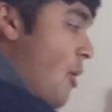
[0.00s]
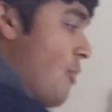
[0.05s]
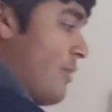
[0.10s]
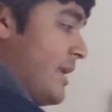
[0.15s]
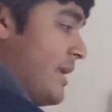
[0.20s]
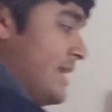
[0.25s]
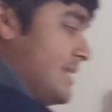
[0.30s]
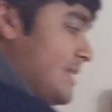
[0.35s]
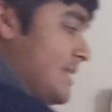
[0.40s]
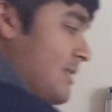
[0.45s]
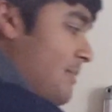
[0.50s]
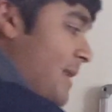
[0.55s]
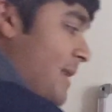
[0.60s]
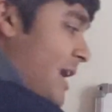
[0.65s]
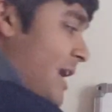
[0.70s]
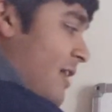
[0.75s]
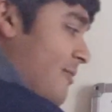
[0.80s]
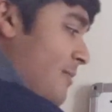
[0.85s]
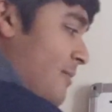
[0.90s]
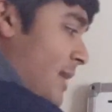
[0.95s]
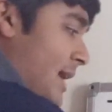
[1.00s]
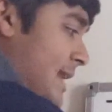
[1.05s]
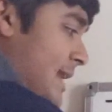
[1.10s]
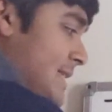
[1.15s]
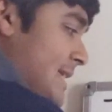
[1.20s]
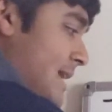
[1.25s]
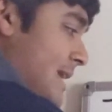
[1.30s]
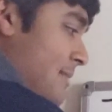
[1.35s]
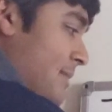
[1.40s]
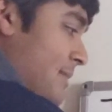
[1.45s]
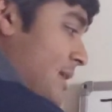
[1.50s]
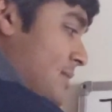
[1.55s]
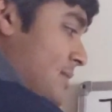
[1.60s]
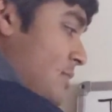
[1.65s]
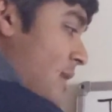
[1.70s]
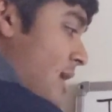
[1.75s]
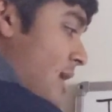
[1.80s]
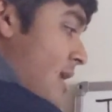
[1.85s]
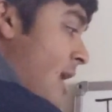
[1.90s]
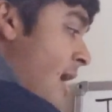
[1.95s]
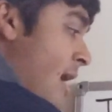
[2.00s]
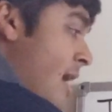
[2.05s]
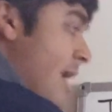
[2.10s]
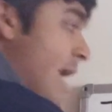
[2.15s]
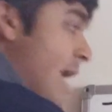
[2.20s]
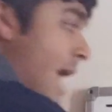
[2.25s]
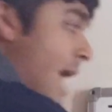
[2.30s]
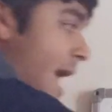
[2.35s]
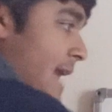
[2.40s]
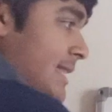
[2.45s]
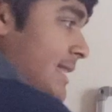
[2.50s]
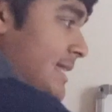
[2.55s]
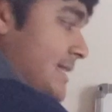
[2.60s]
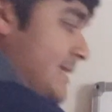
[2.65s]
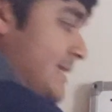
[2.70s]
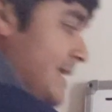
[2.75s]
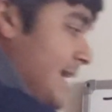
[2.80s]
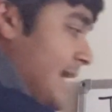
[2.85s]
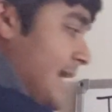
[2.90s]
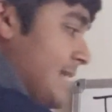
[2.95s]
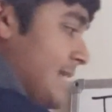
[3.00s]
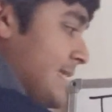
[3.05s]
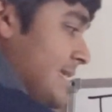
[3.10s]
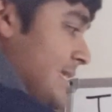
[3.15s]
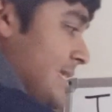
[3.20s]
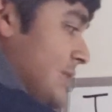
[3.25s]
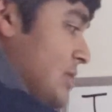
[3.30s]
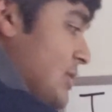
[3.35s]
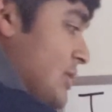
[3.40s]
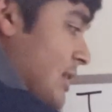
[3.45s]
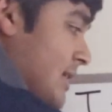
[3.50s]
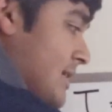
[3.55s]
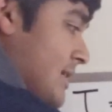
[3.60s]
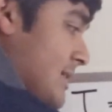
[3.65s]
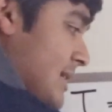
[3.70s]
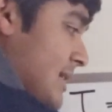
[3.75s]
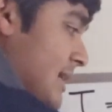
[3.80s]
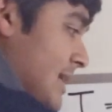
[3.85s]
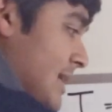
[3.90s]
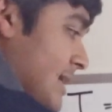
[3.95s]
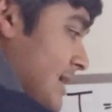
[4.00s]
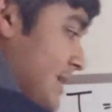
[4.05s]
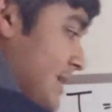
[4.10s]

raised to the power of minus n plus 1, and then dx is just